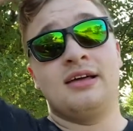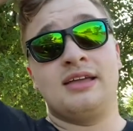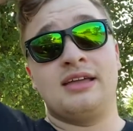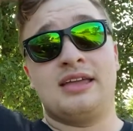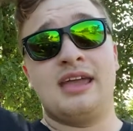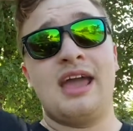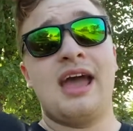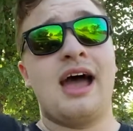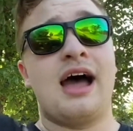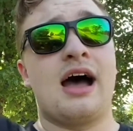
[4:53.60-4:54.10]

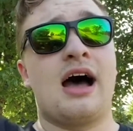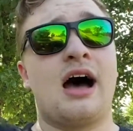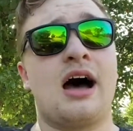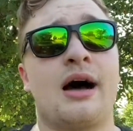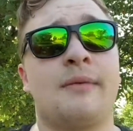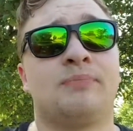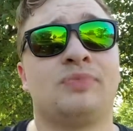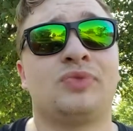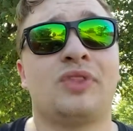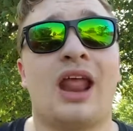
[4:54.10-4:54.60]

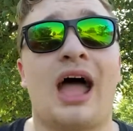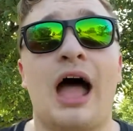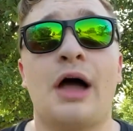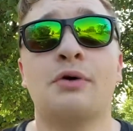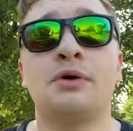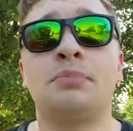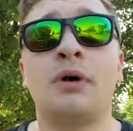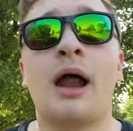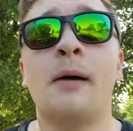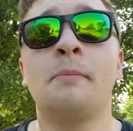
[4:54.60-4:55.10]
yeah, I
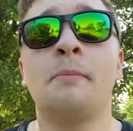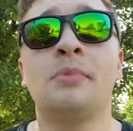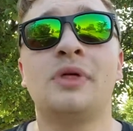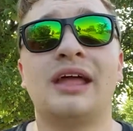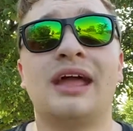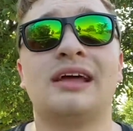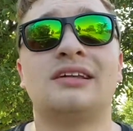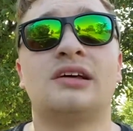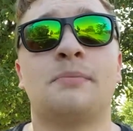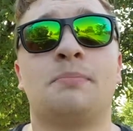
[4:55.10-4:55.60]
would
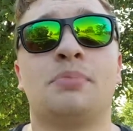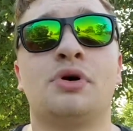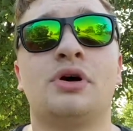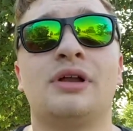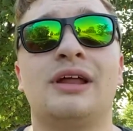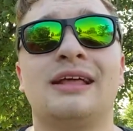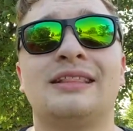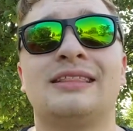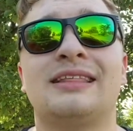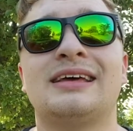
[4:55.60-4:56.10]
probably end up
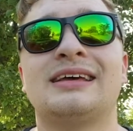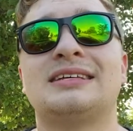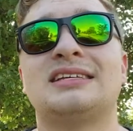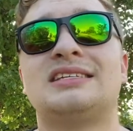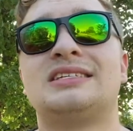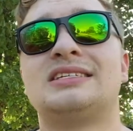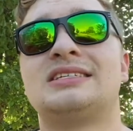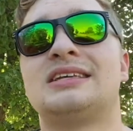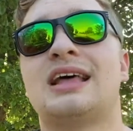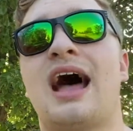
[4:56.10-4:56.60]
putting
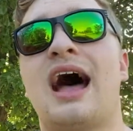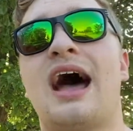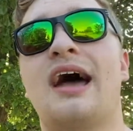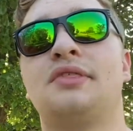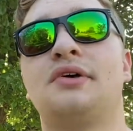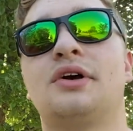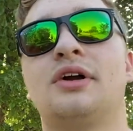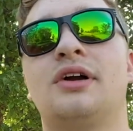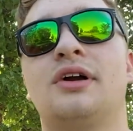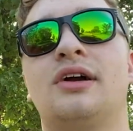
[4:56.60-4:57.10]
this
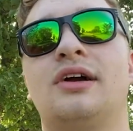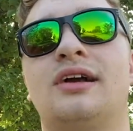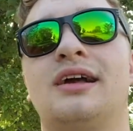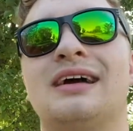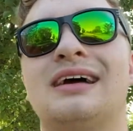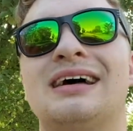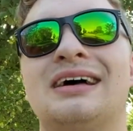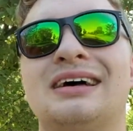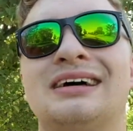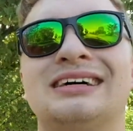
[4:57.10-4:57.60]
either...
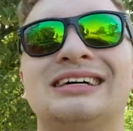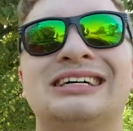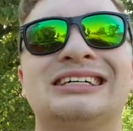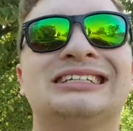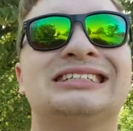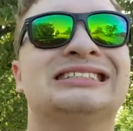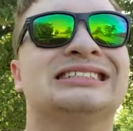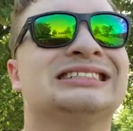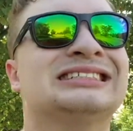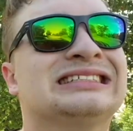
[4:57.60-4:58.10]

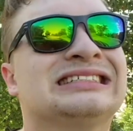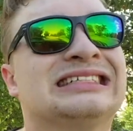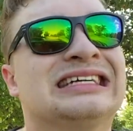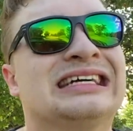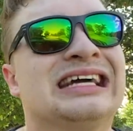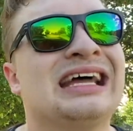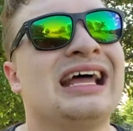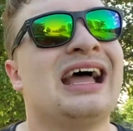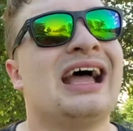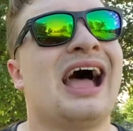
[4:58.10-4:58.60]

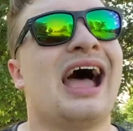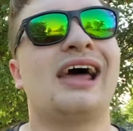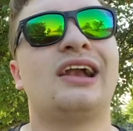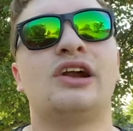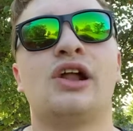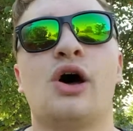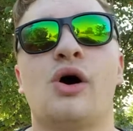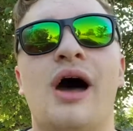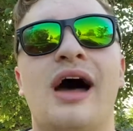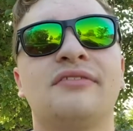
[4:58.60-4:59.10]
I
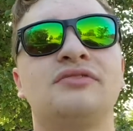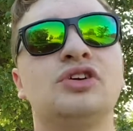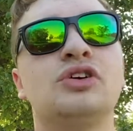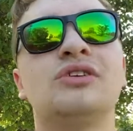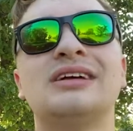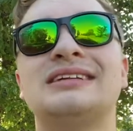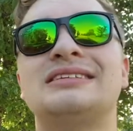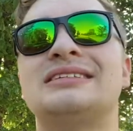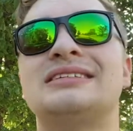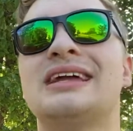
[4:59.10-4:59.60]
don't know. After
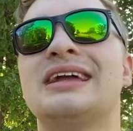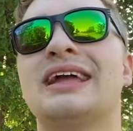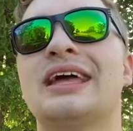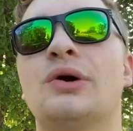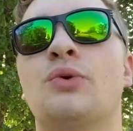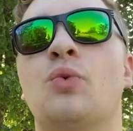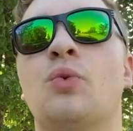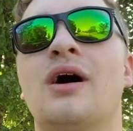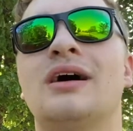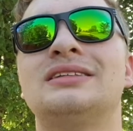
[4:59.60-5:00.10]
only seeing
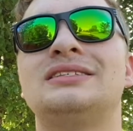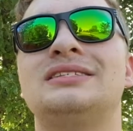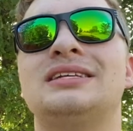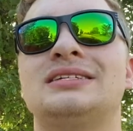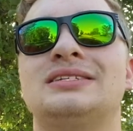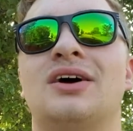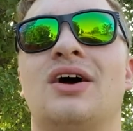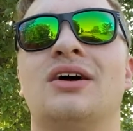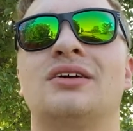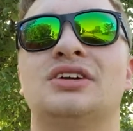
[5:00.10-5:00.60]
it once,
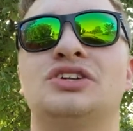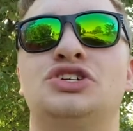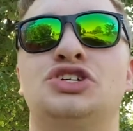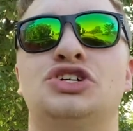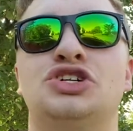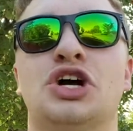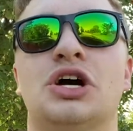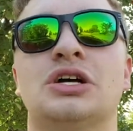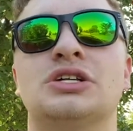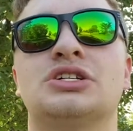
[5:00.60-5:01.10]
it's hard to
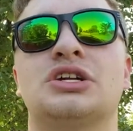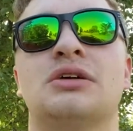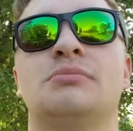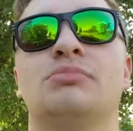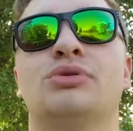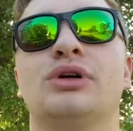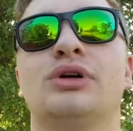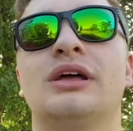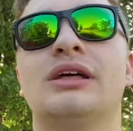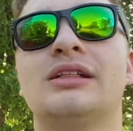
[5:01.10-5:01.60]
judge
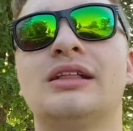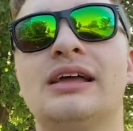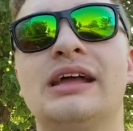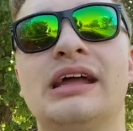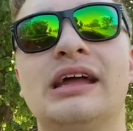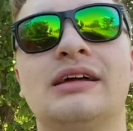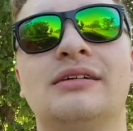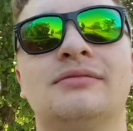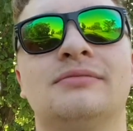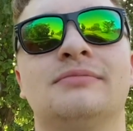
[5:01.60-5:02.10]

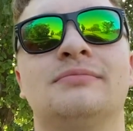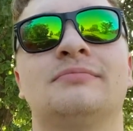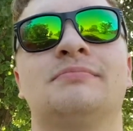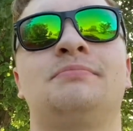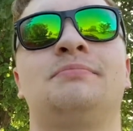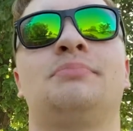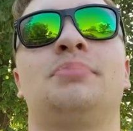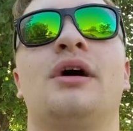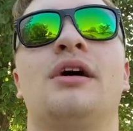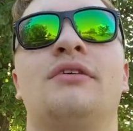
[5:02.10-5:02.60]
completely.
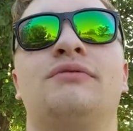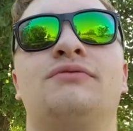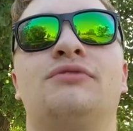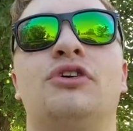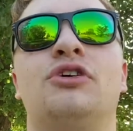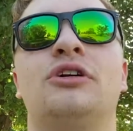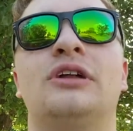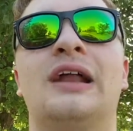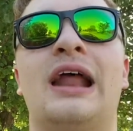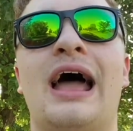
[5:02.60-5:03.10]
But
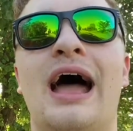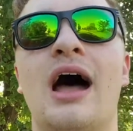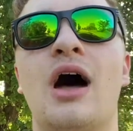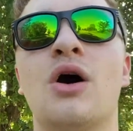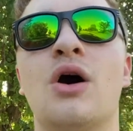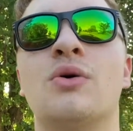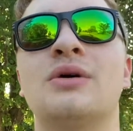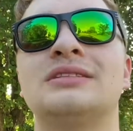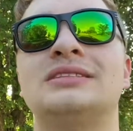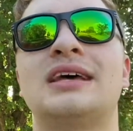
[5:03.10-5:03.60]
for
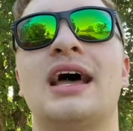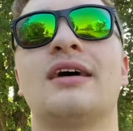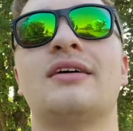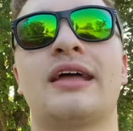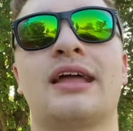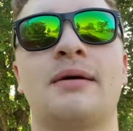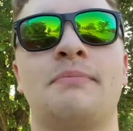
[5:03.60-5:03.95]
now, it's at like